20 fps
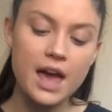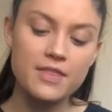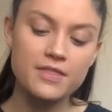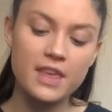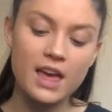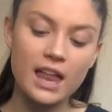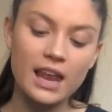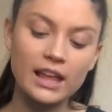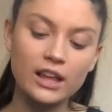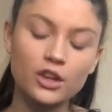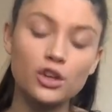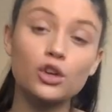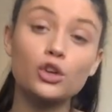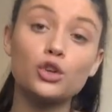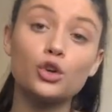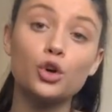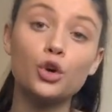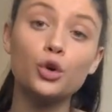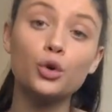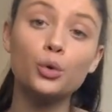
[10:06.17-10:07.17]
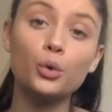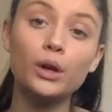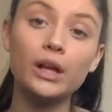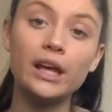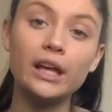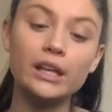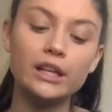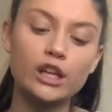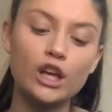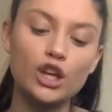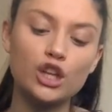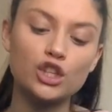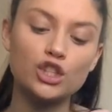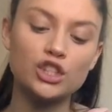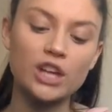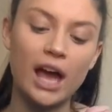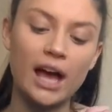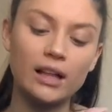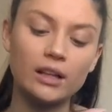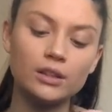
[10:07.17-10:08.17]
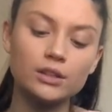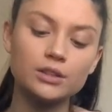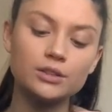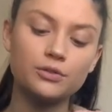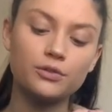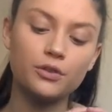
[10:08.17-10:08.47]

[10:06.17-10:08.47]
They're like cooling gels